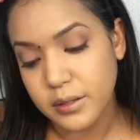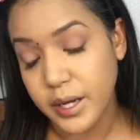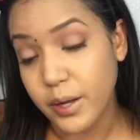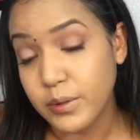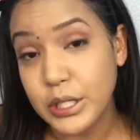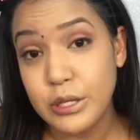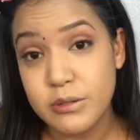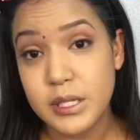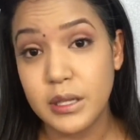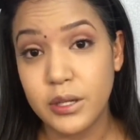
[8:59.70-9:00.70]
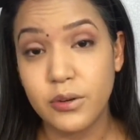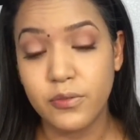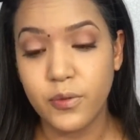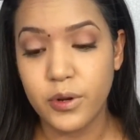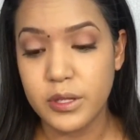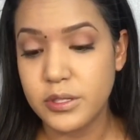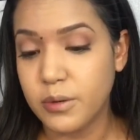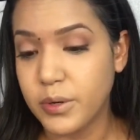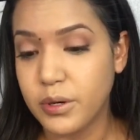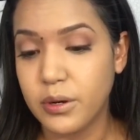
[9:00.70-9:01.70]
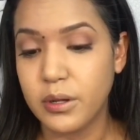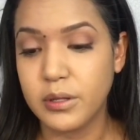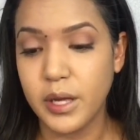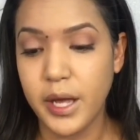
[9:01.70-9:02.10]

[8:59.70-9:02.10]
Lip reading: I only used a little for the Dermacol,